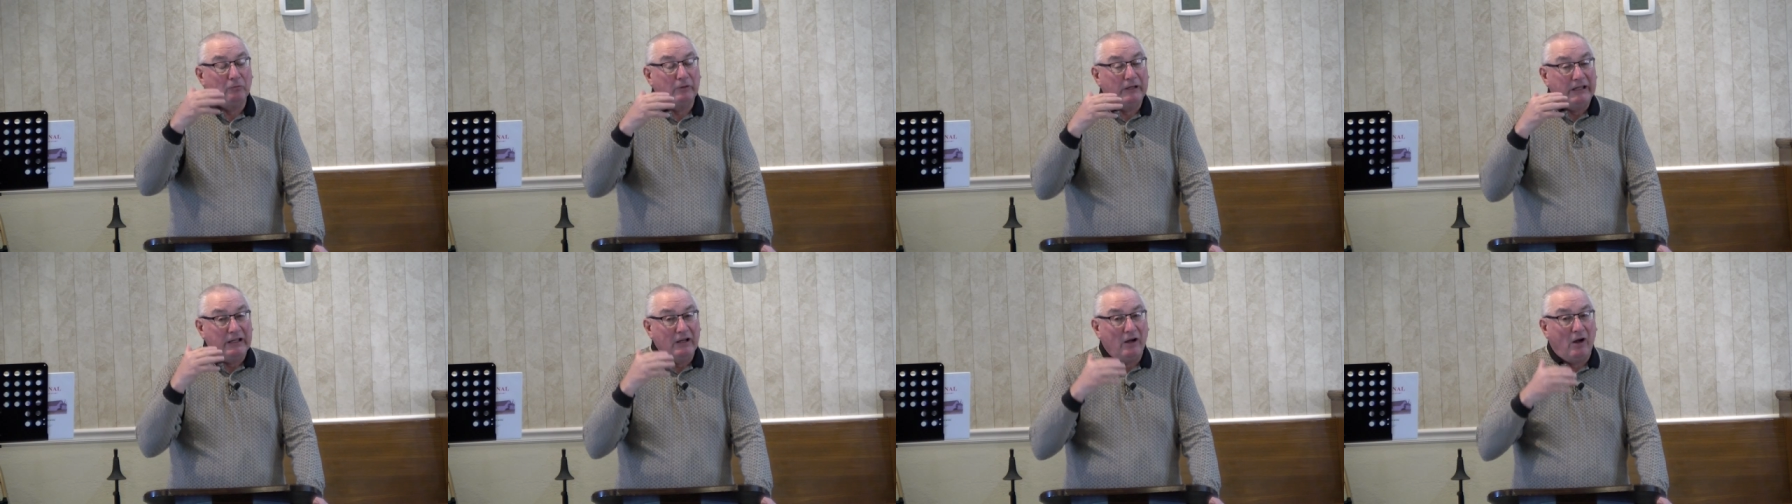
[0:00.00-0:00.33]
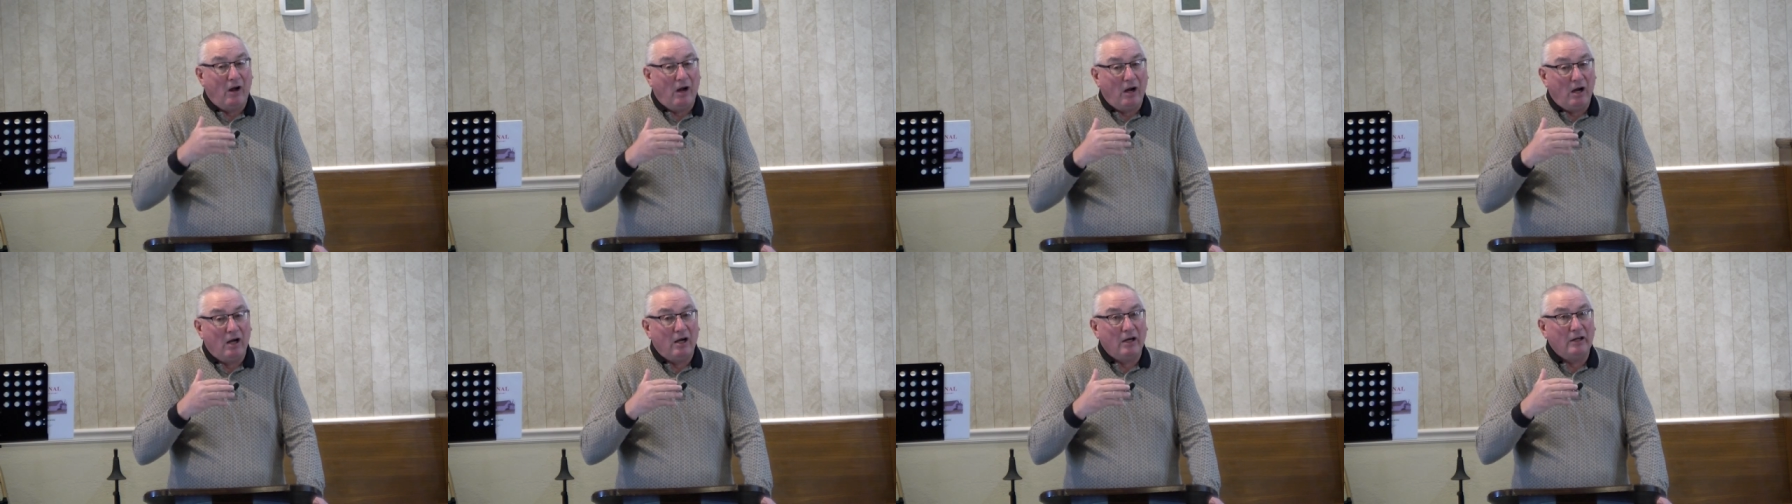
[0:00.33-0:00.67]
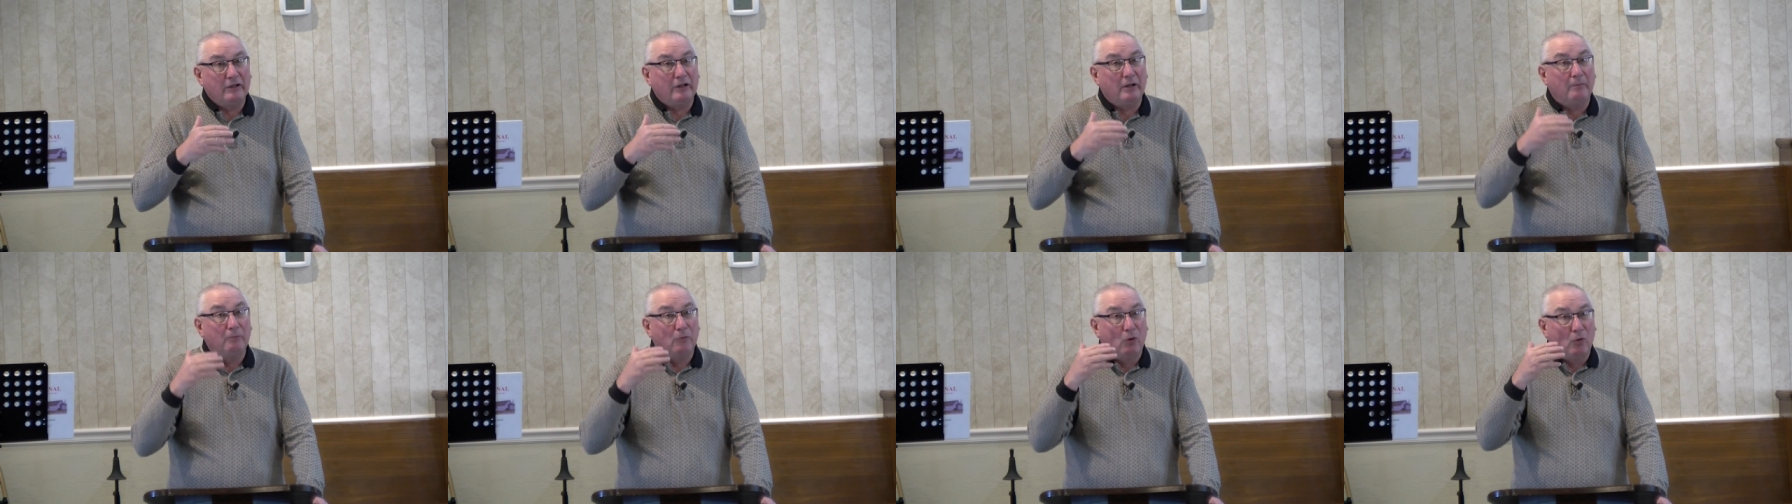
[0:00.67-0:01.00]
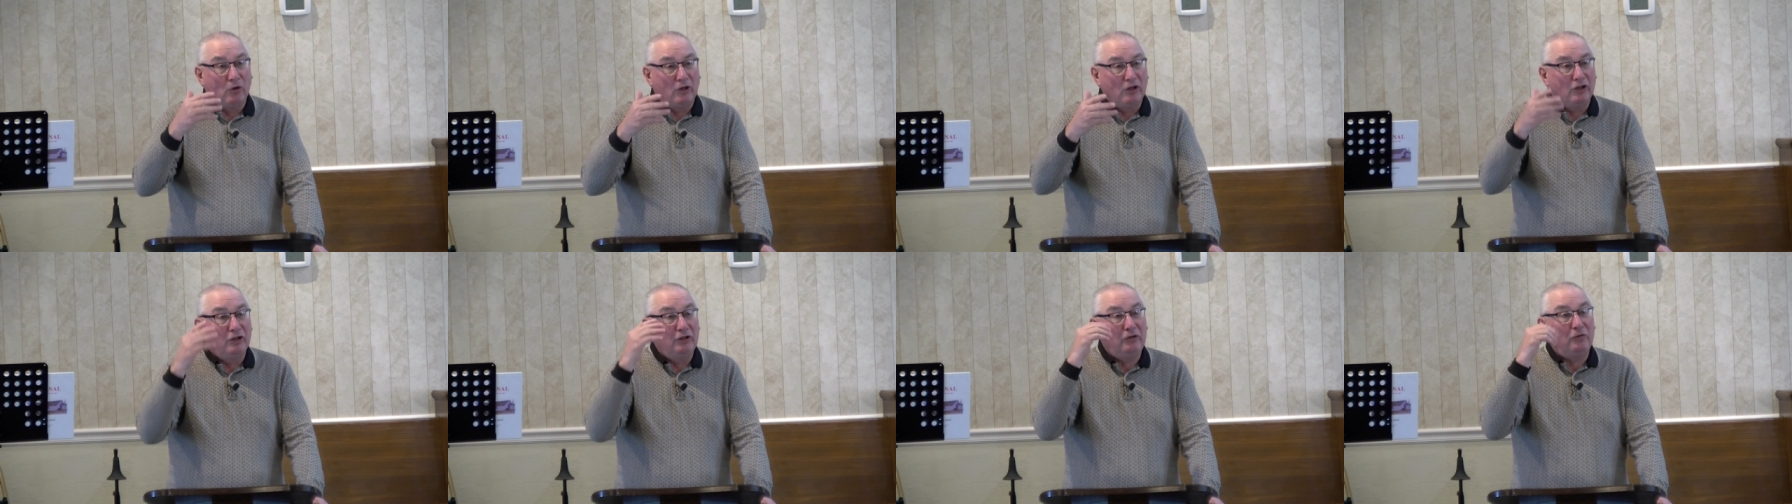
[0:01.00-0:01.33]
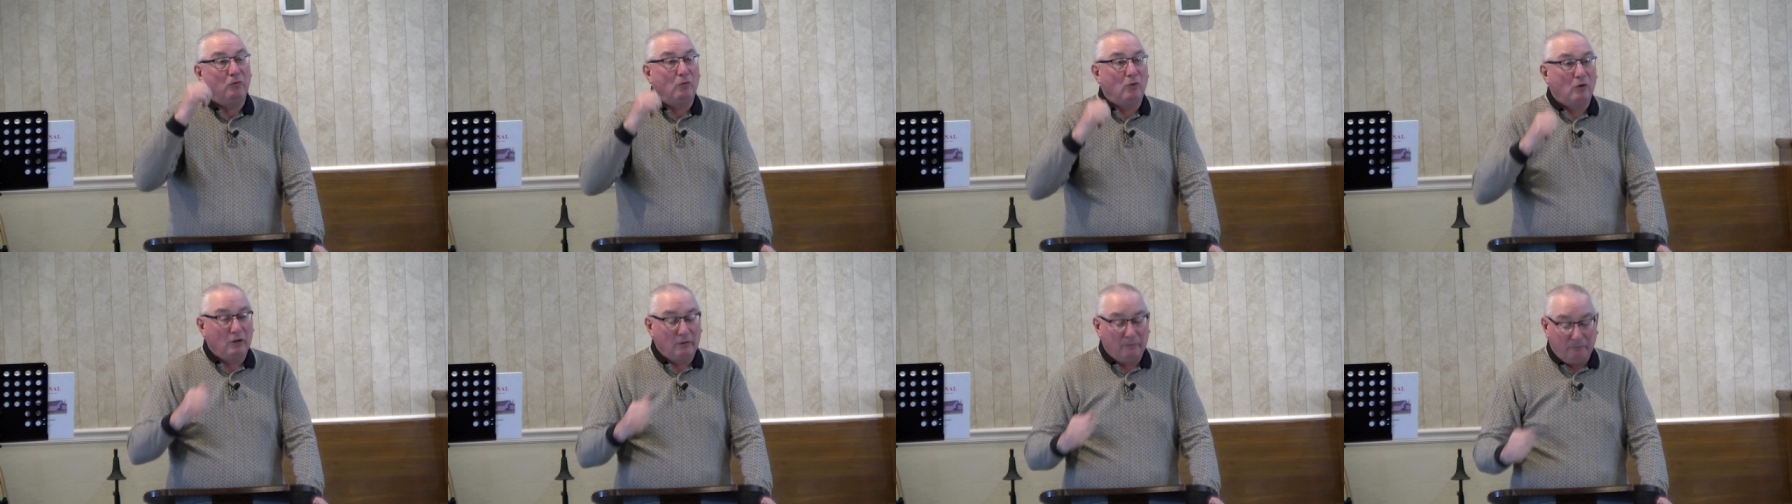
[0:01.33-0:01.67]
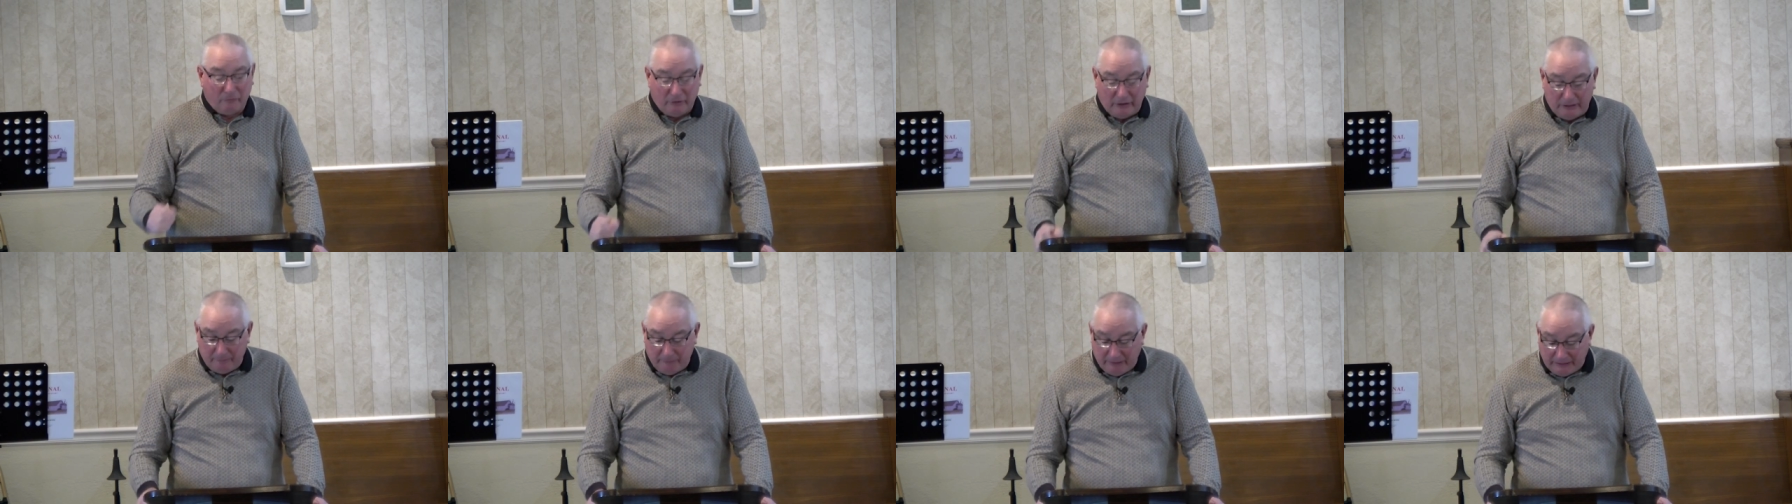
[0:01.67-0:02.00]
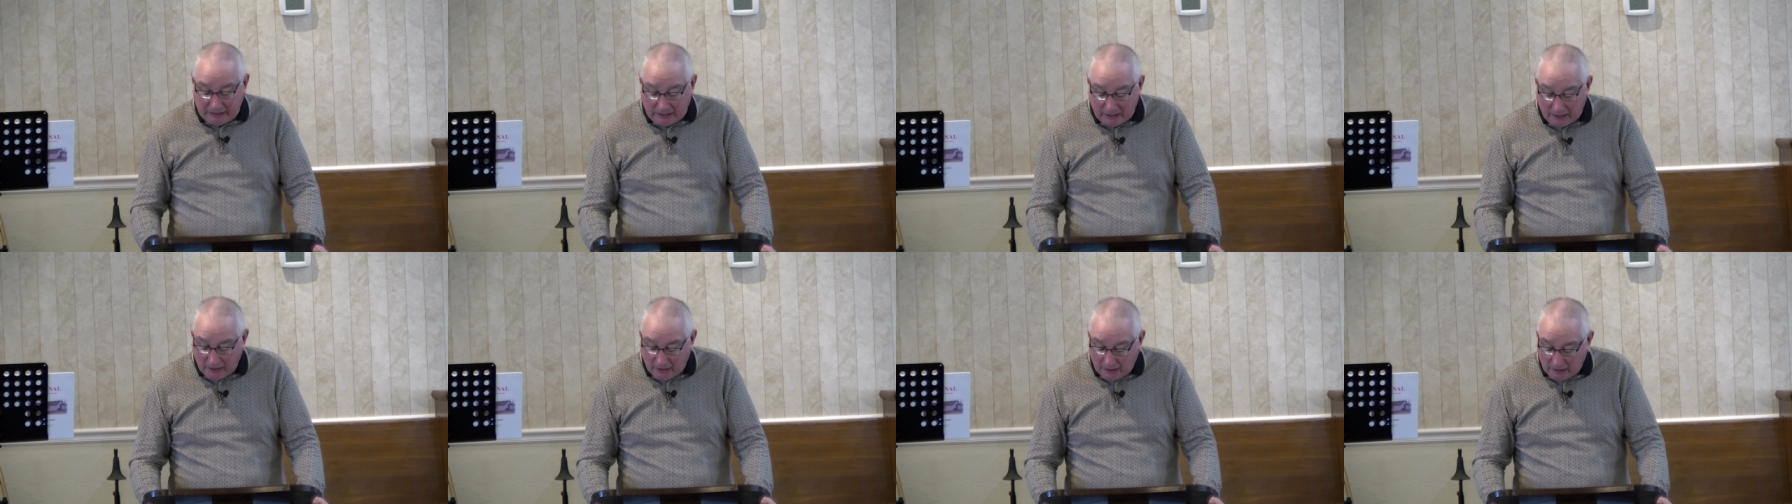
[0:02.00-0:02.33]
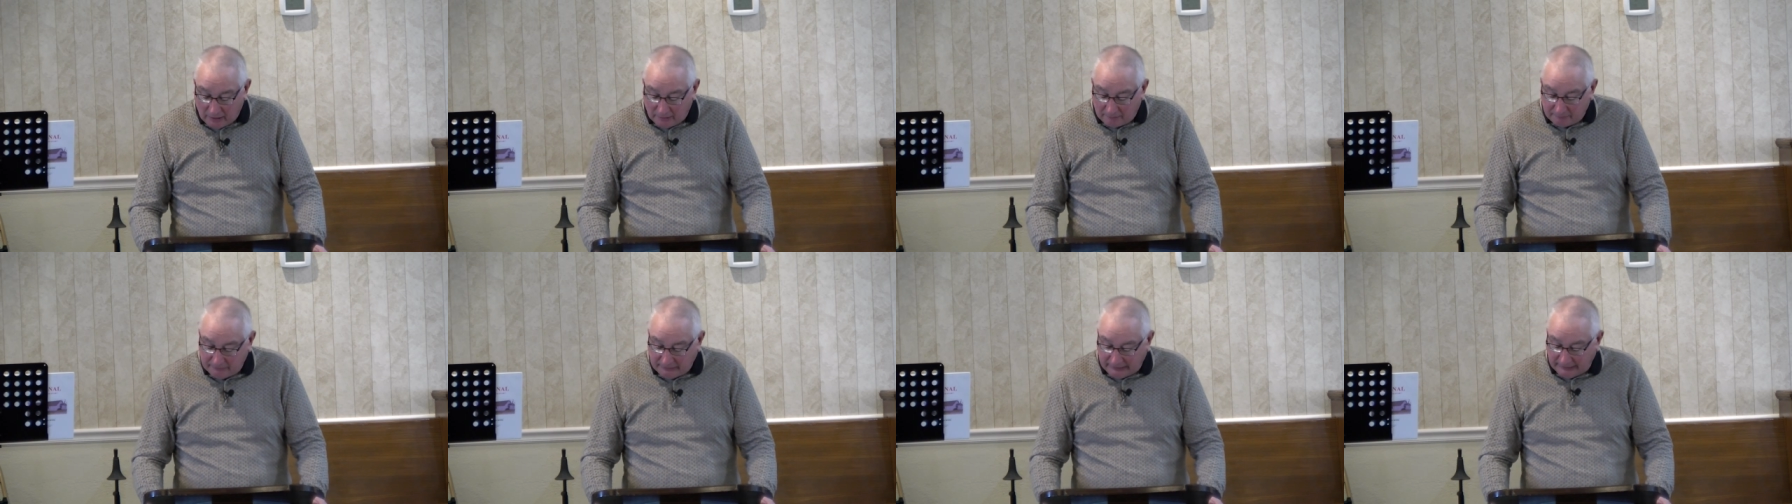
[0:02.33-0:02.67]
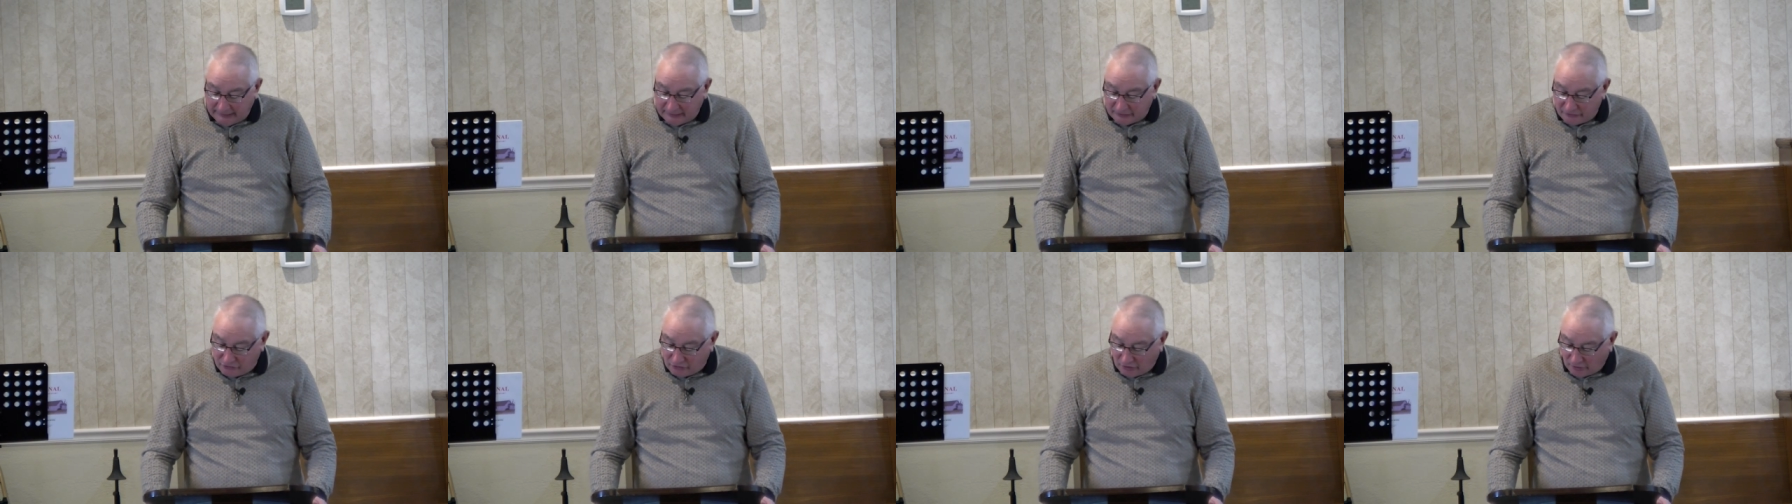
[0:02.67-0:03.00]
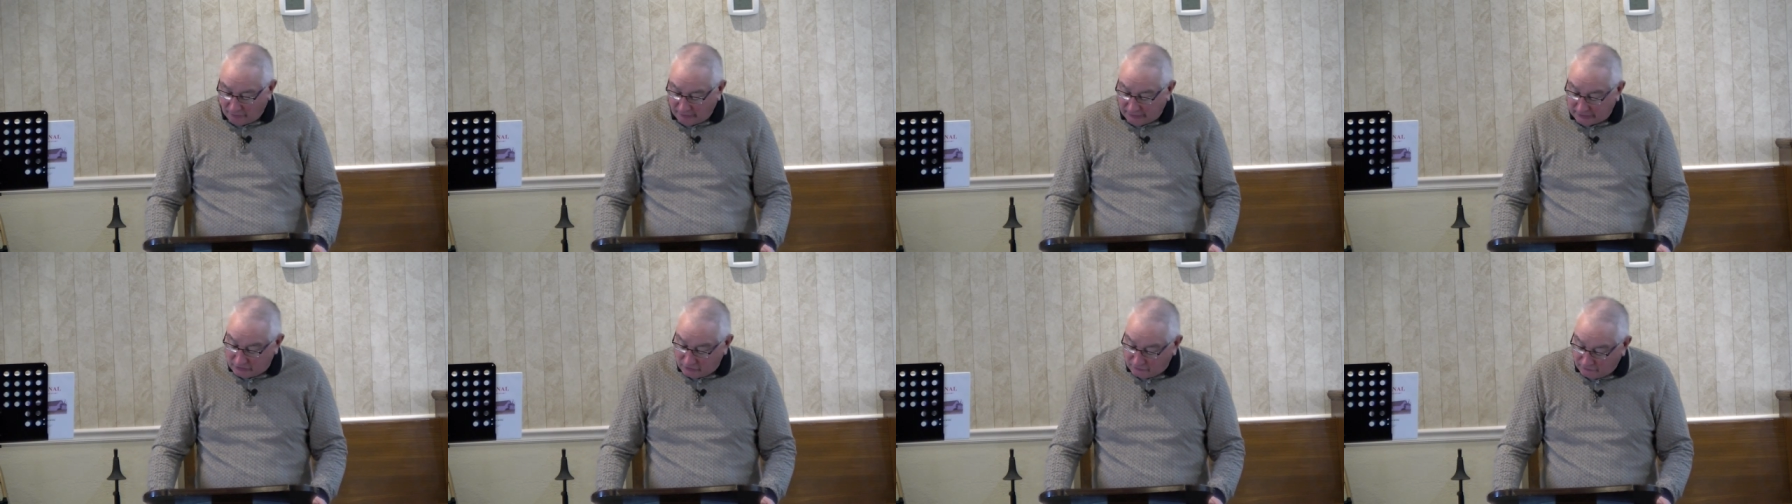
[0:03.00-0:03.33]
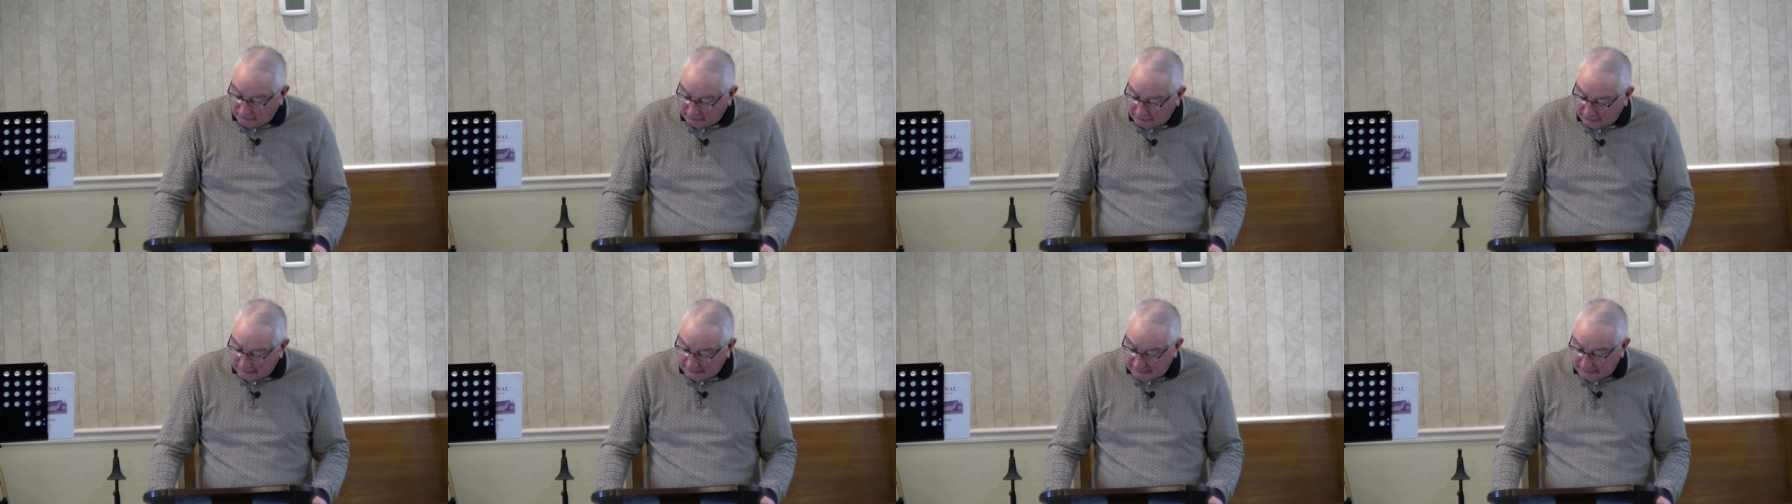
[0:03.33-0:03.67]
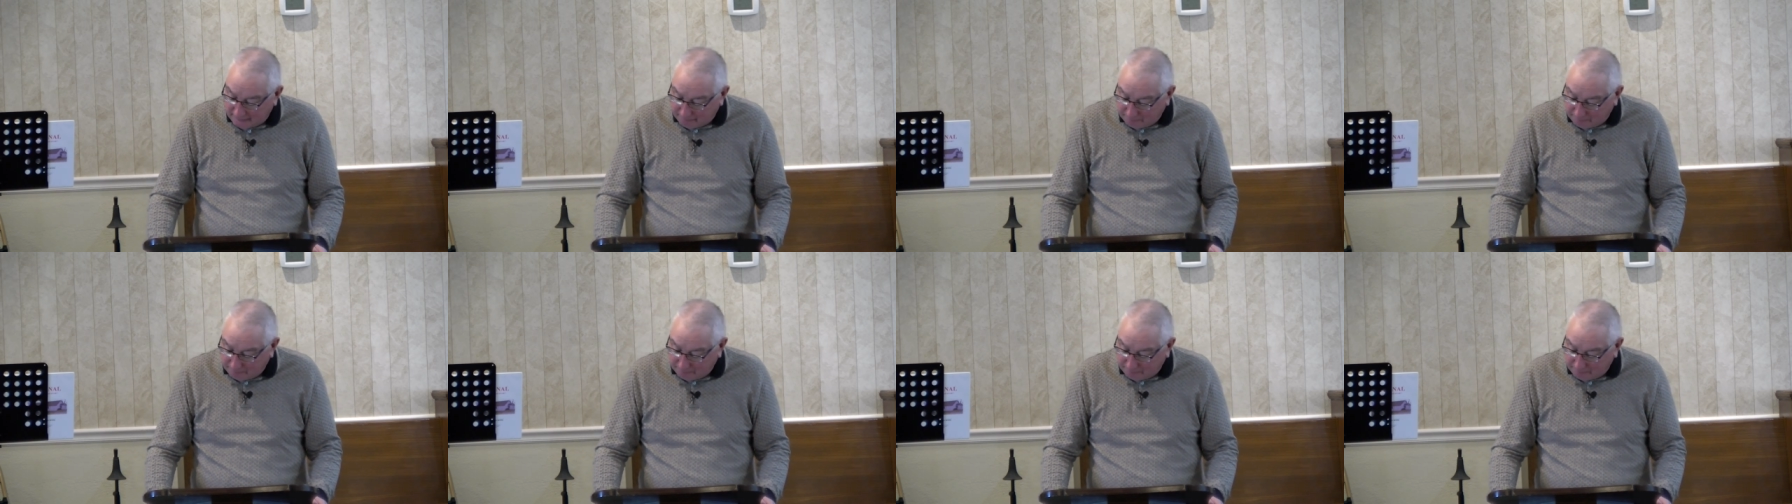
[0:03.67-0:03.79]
we are, the more lukewarm we become. And so it's very